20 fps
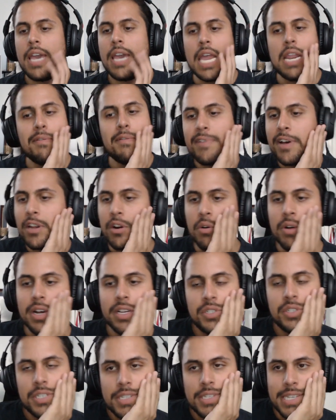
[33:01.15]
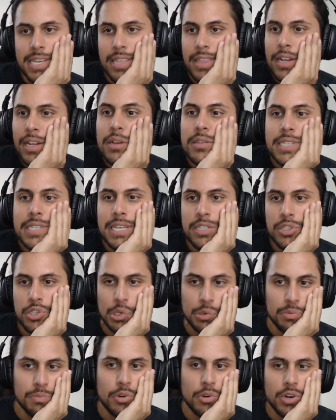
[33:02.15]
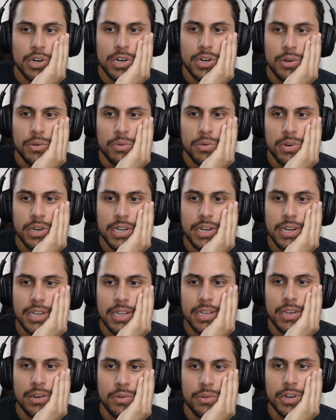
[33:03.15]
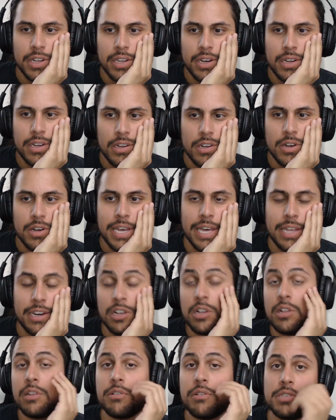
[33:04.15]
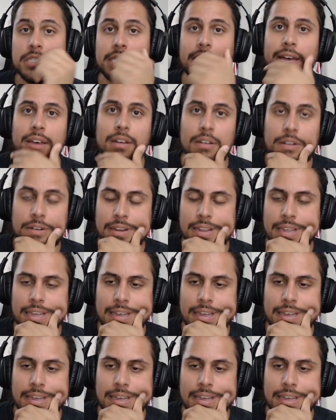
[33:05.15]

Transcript: any final questions? I think I'll take two more. We're gonna we're gonna go ahead and close out.